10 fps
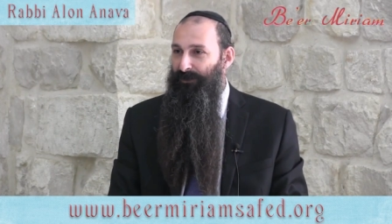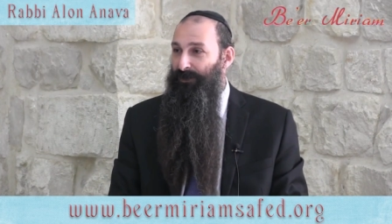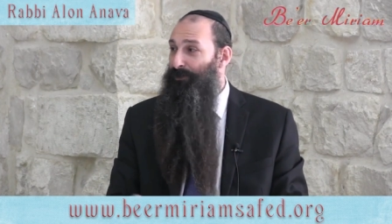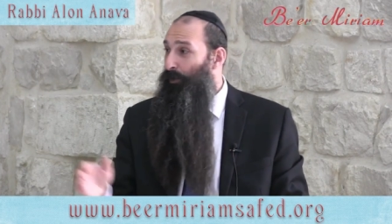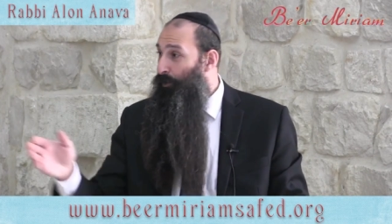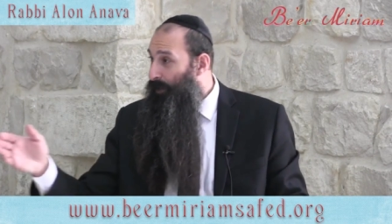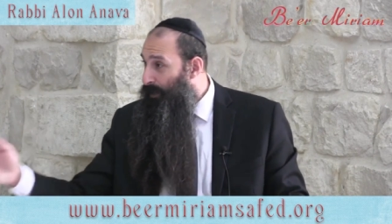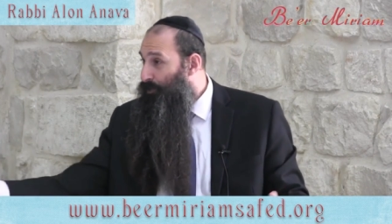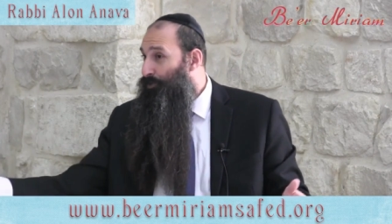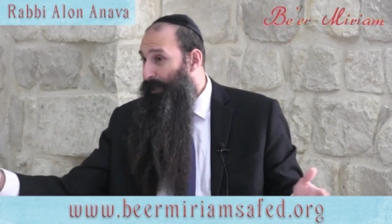I said, so
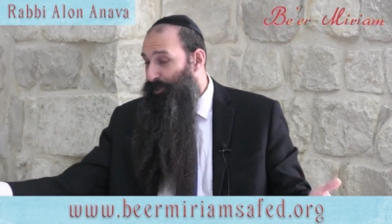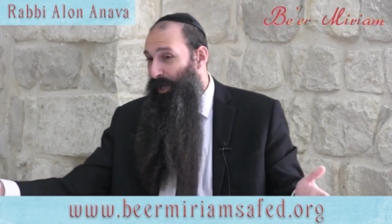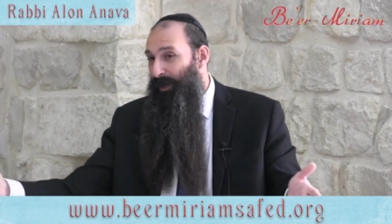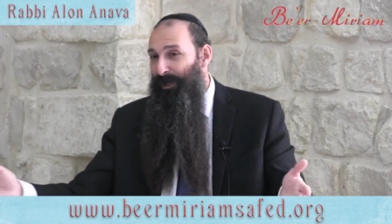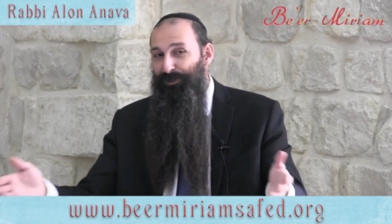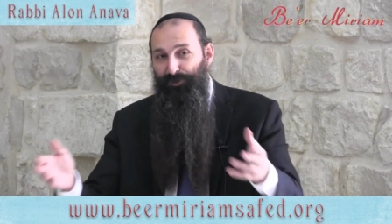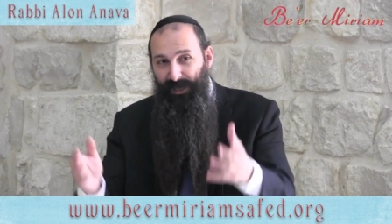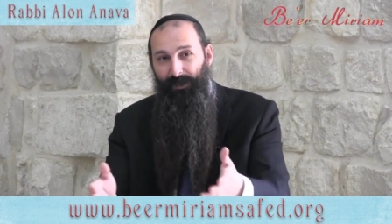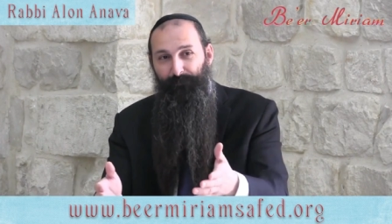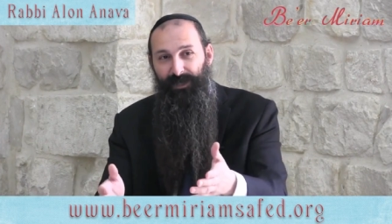okay, so,
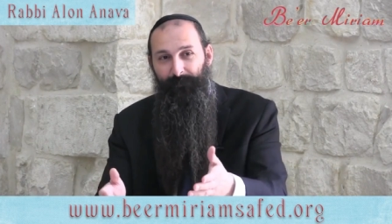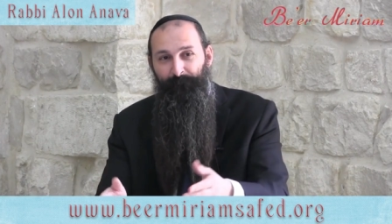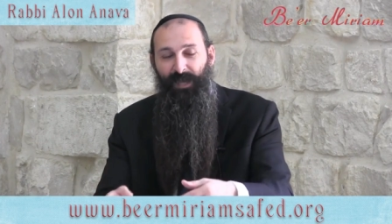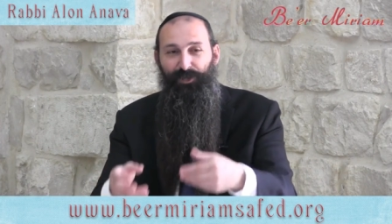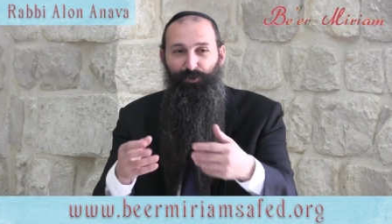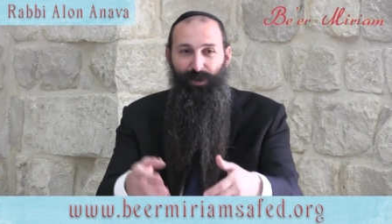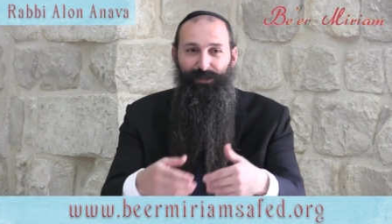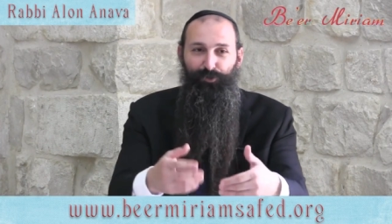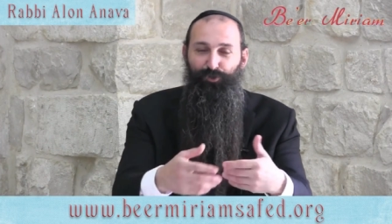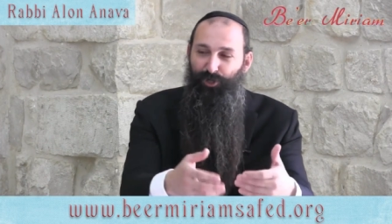so tell me you
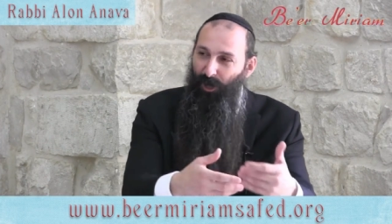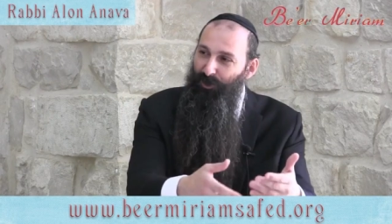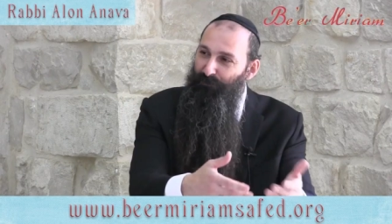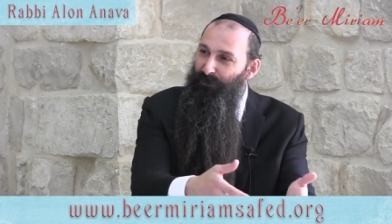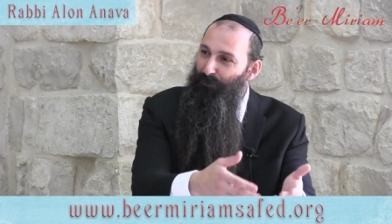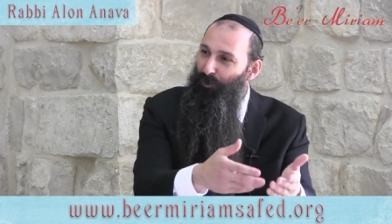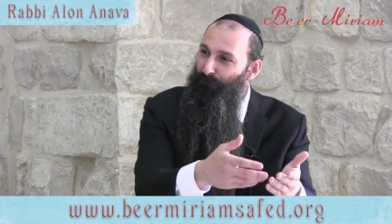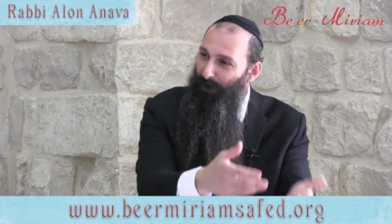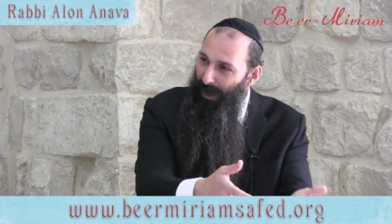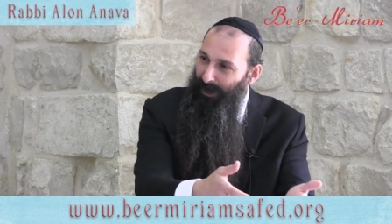want to charge me
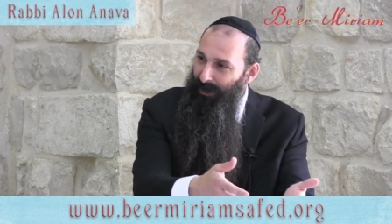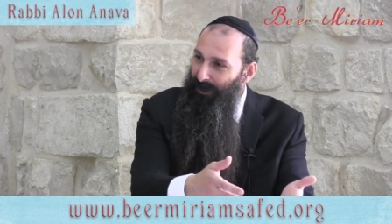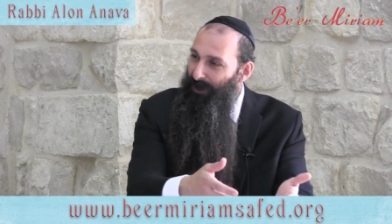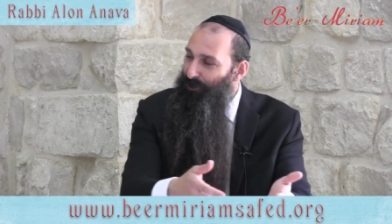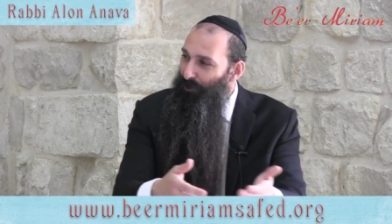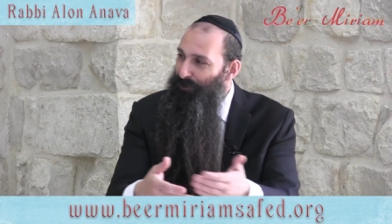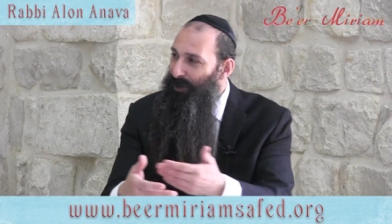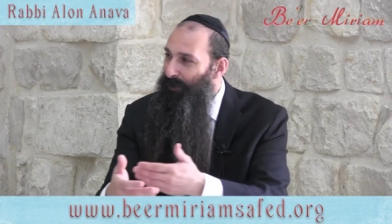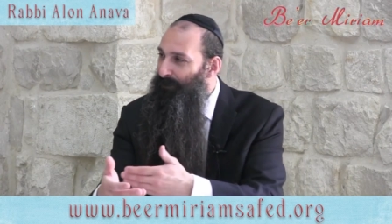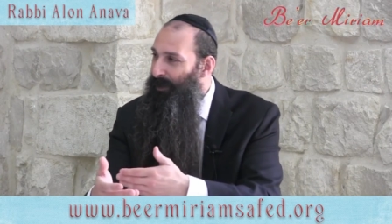more money.
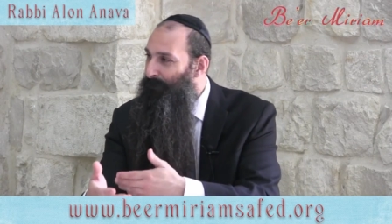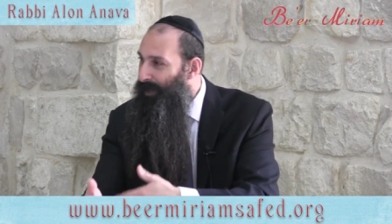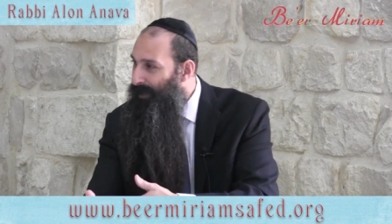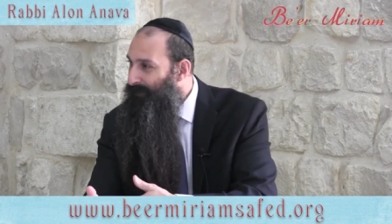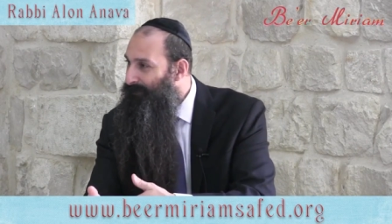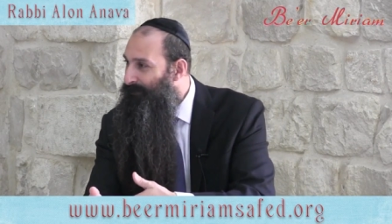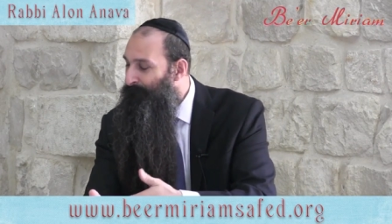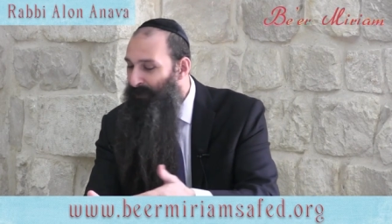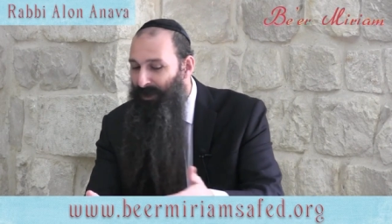Don't tell me I'm late.